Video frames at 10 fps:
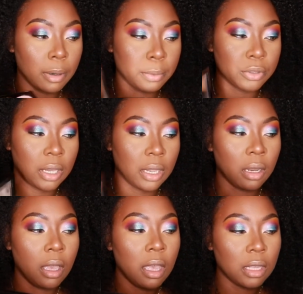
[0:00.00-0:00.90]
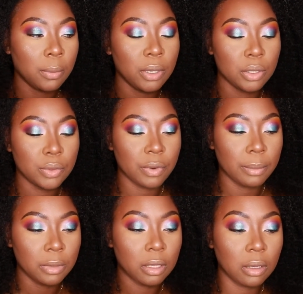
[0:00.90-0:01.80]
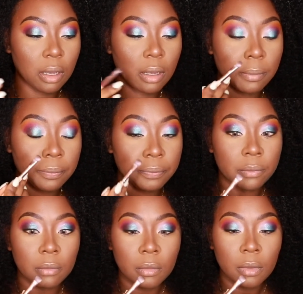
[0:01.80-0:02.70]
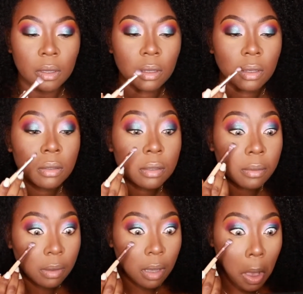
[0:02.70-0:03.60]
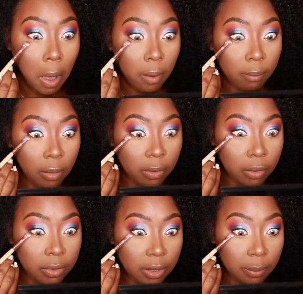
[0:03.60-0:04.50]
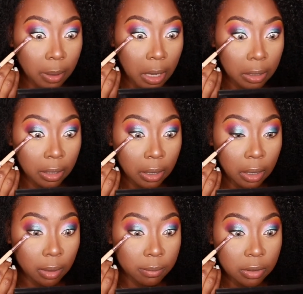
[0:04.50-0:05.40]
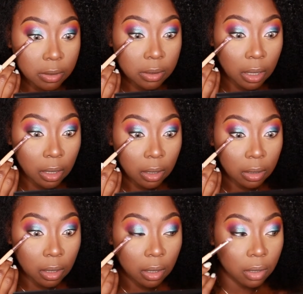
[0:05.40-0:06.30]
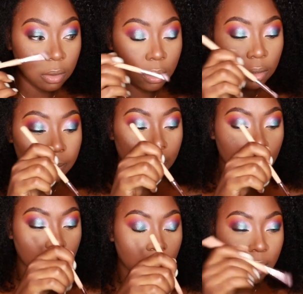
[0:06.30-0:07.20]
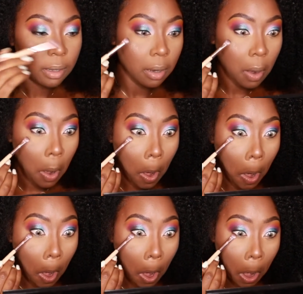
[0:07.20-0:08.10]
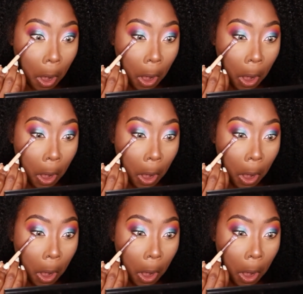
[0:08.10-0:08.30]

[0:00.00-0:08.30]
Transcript: Okay, so now I'm just taking the same Pat McGrath Lab palette, and I'm just taking the same purple shade, and I'm gonna just begin working on my under eye.